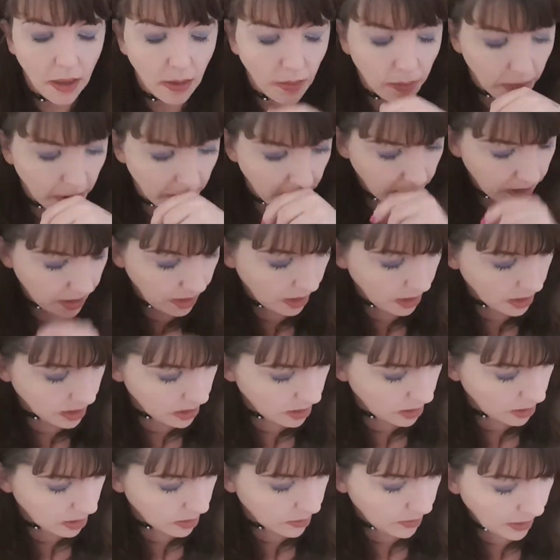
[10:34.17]
But it has
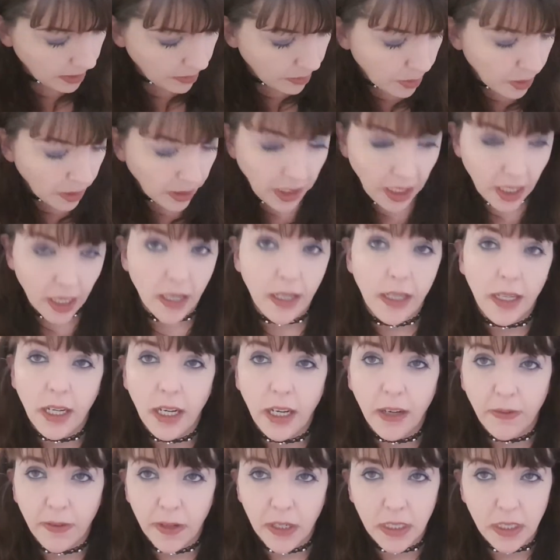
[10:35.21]
no smell. But again,
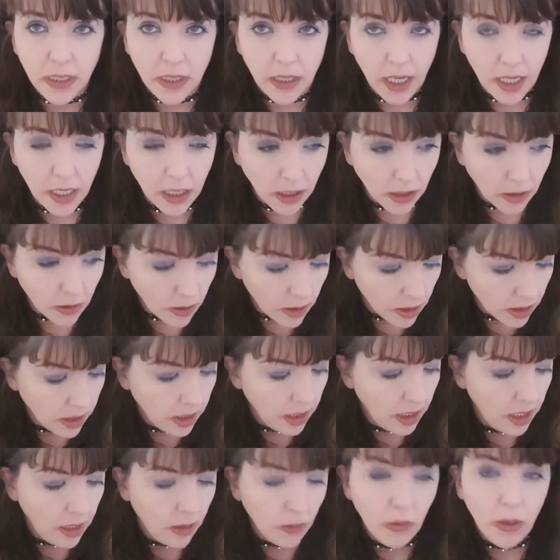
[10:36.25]
if it's any good,
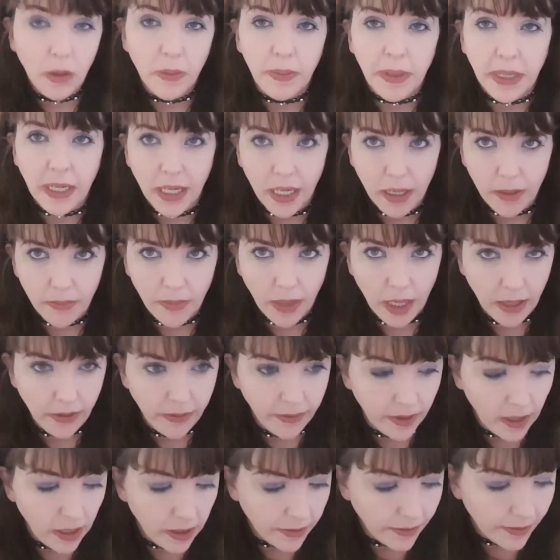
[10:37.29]
it will be in my
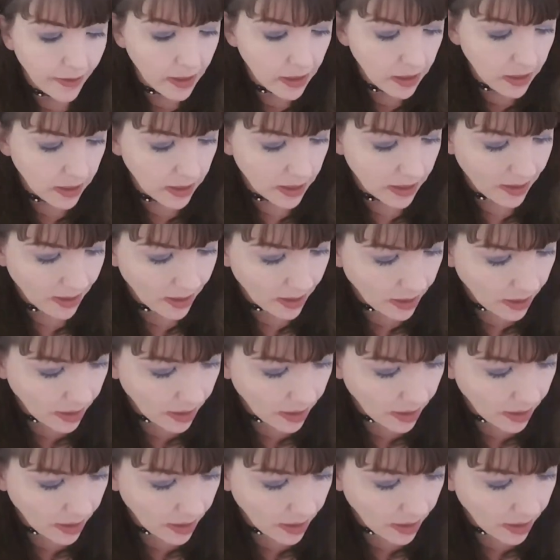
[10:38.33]
favourites.